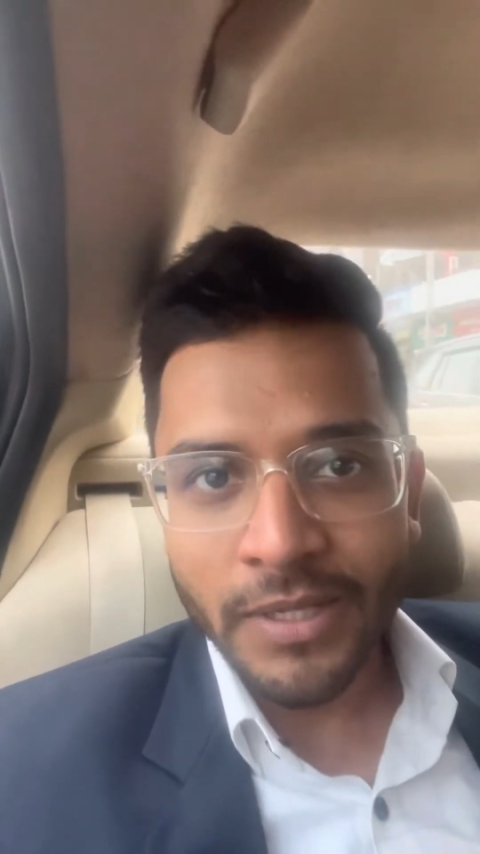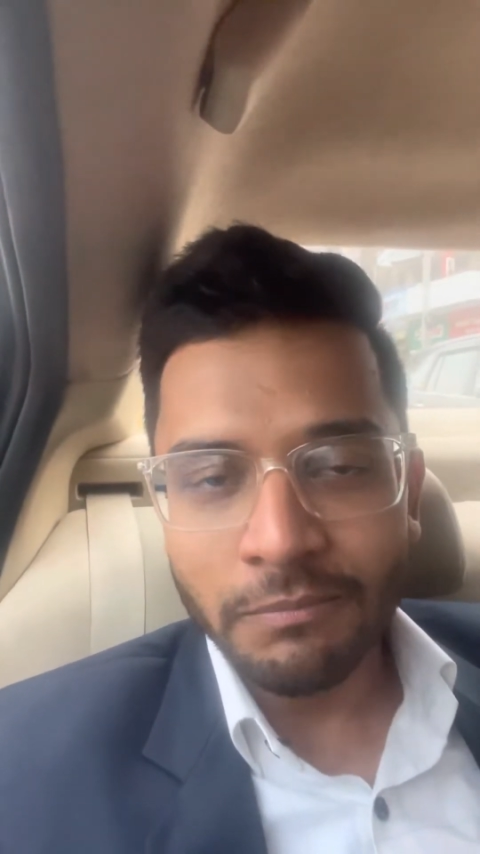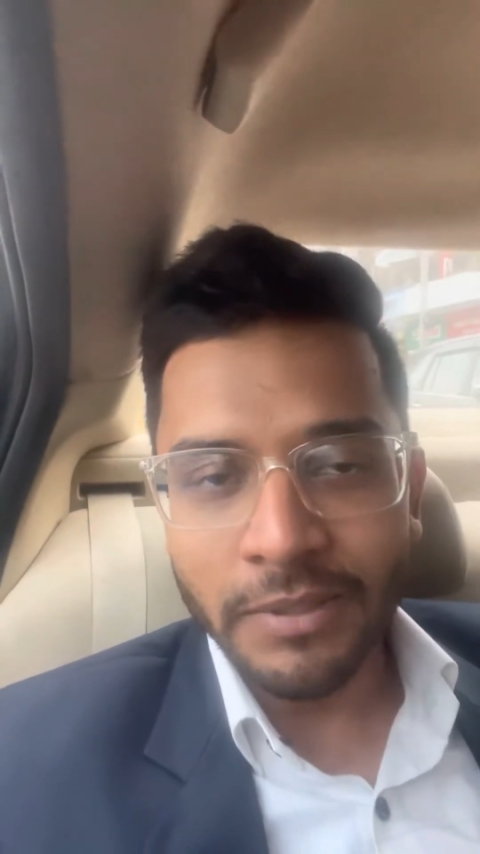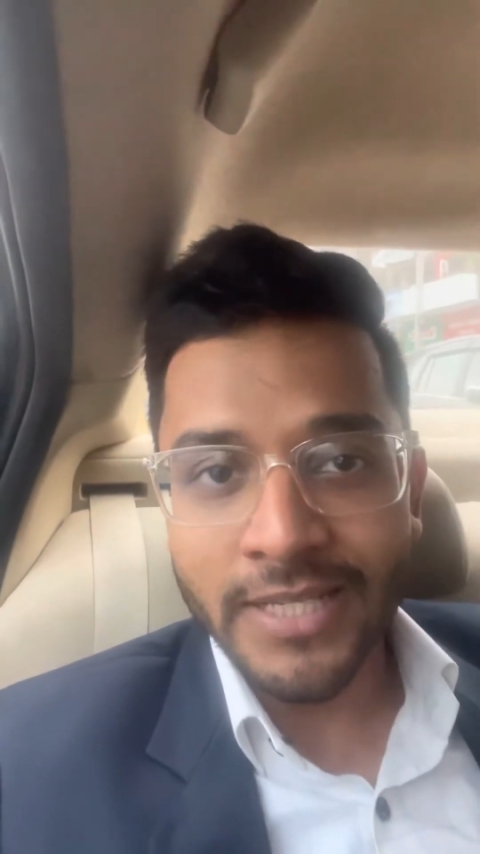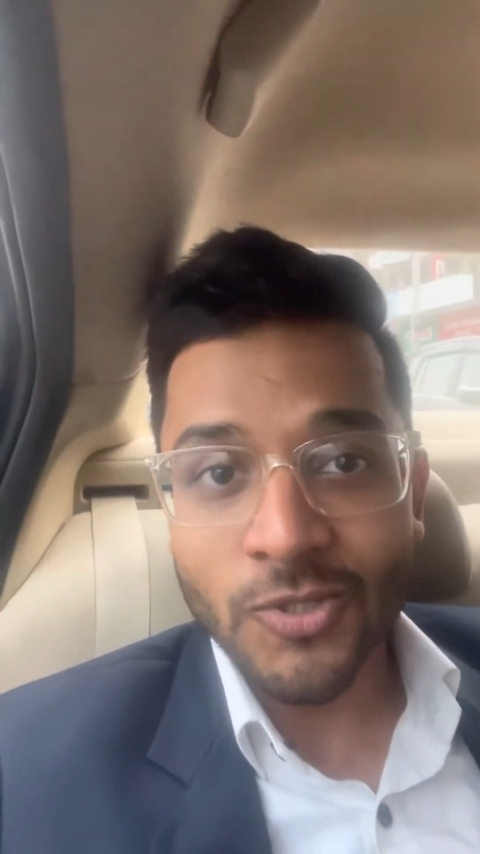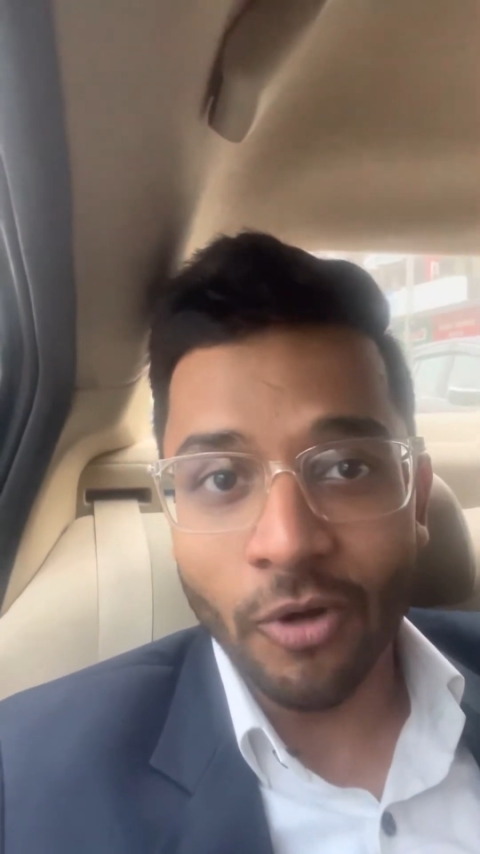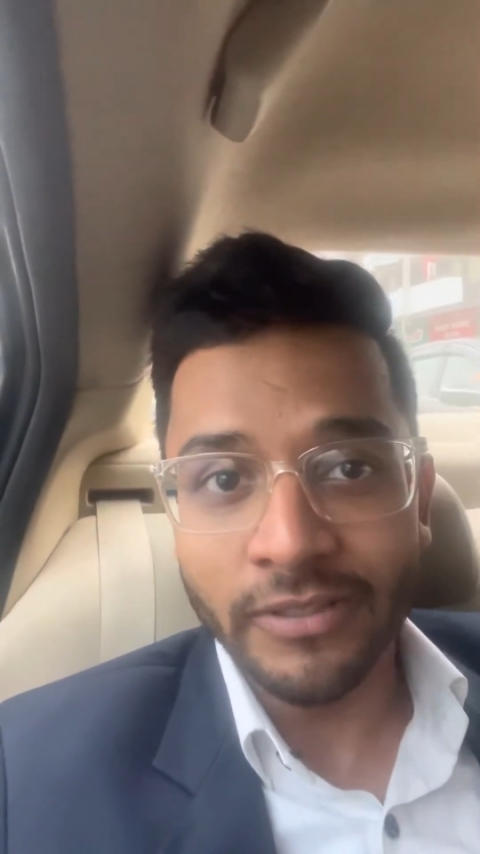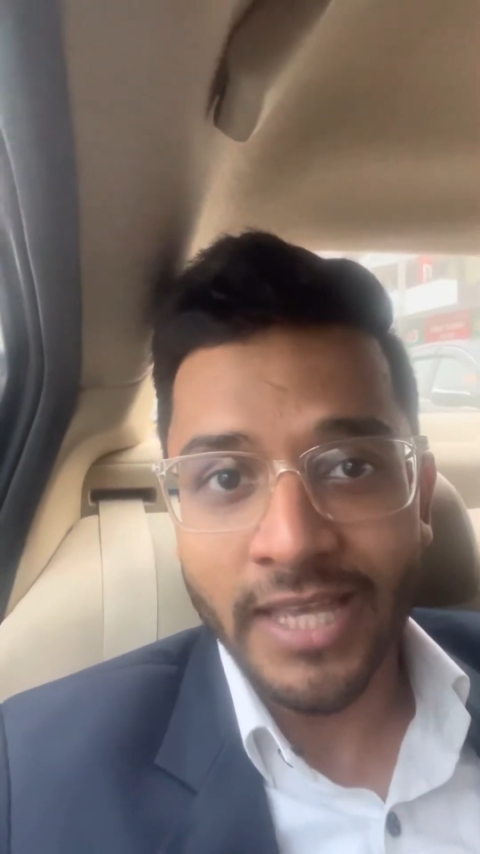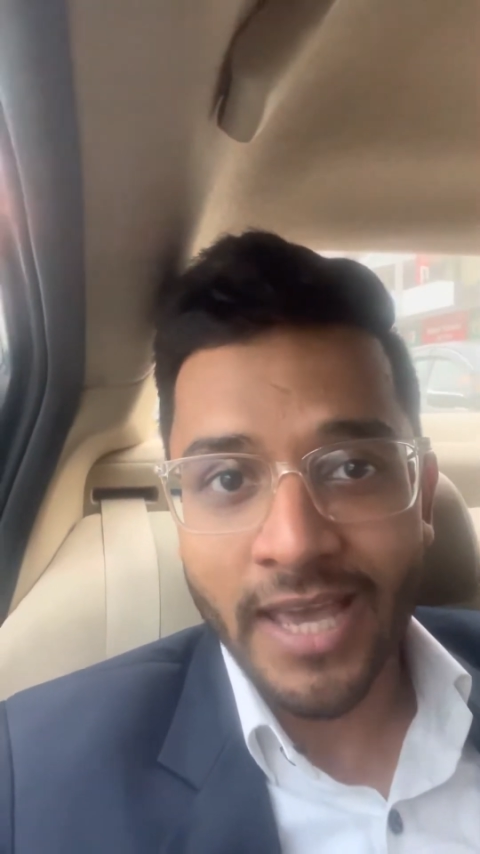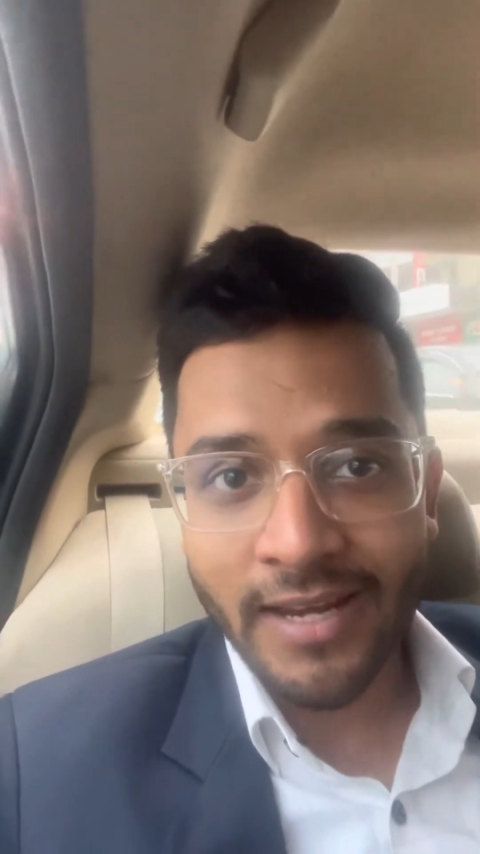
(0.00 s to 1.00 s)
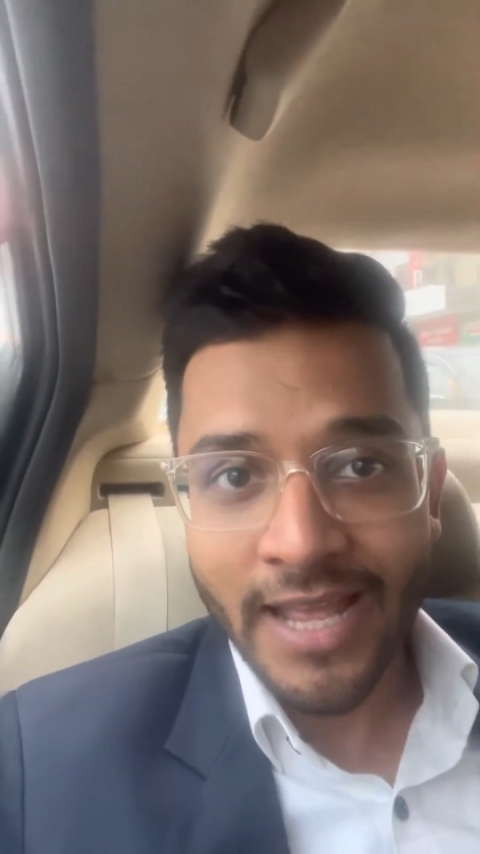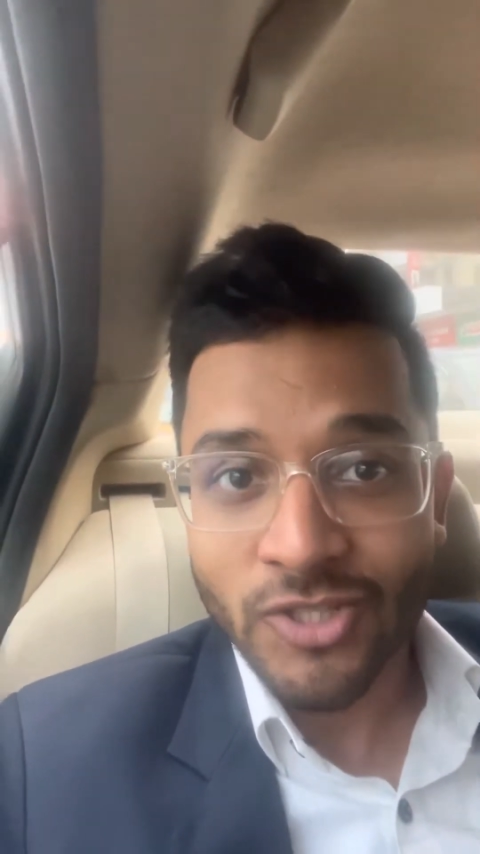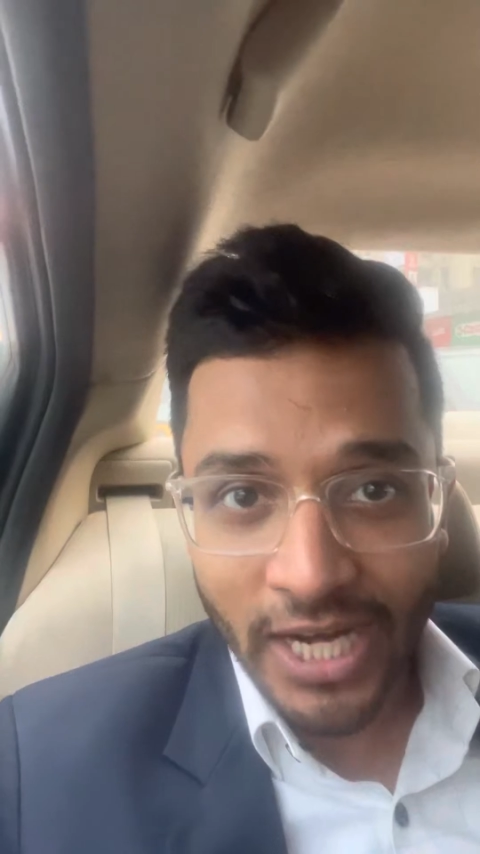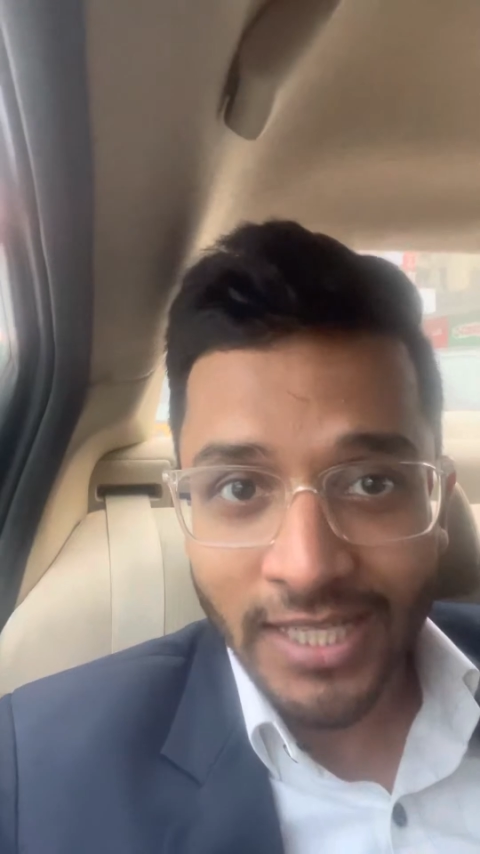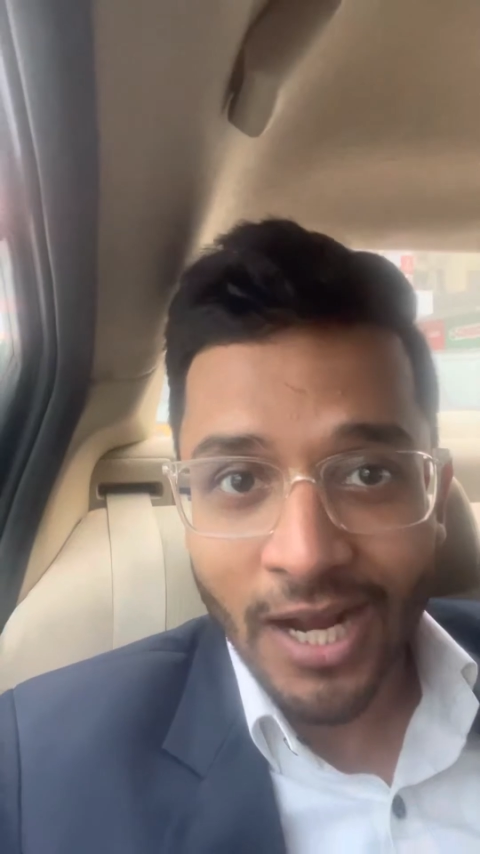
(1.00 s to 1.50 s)
Please go over there and
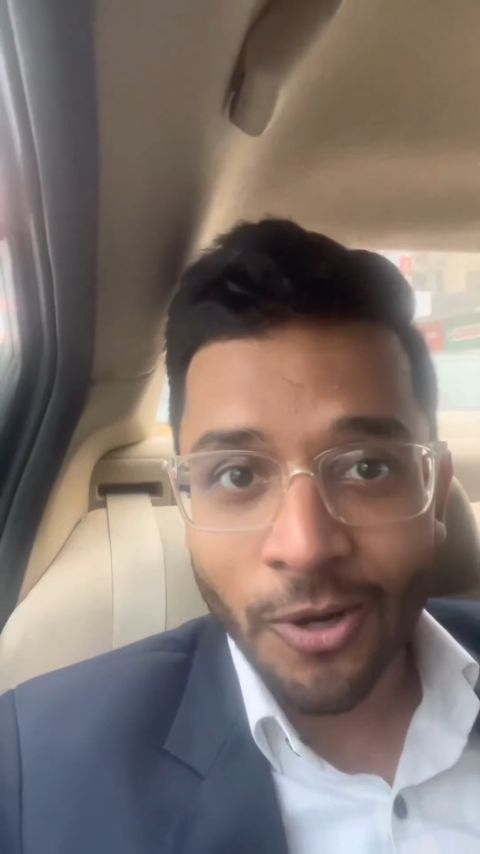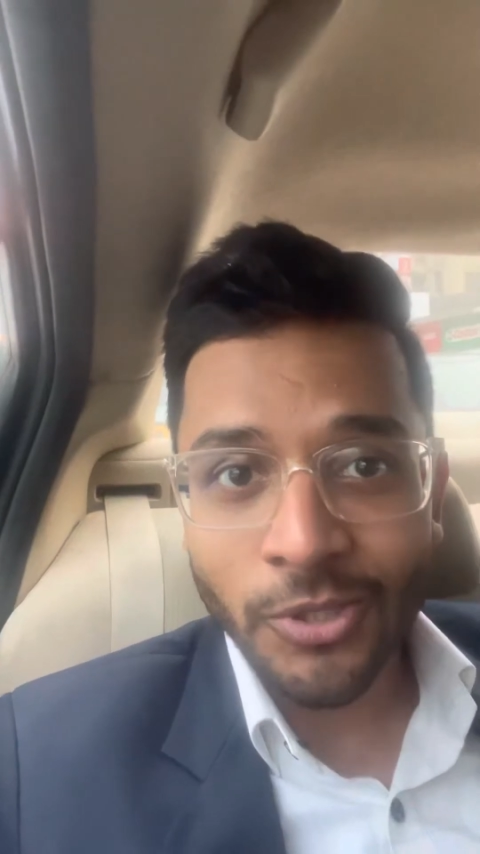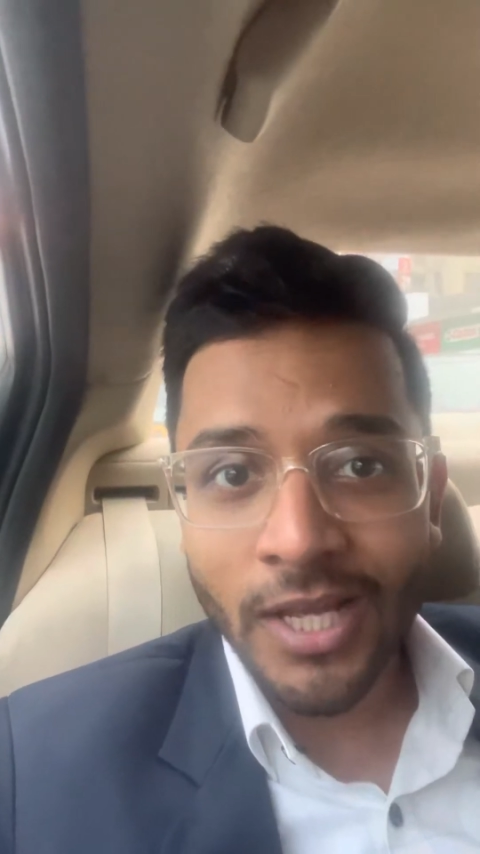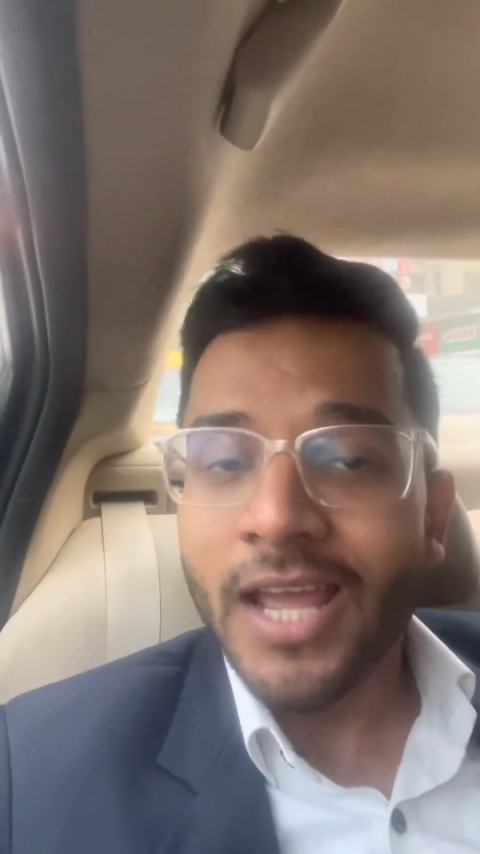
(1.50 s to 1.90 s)
check it out.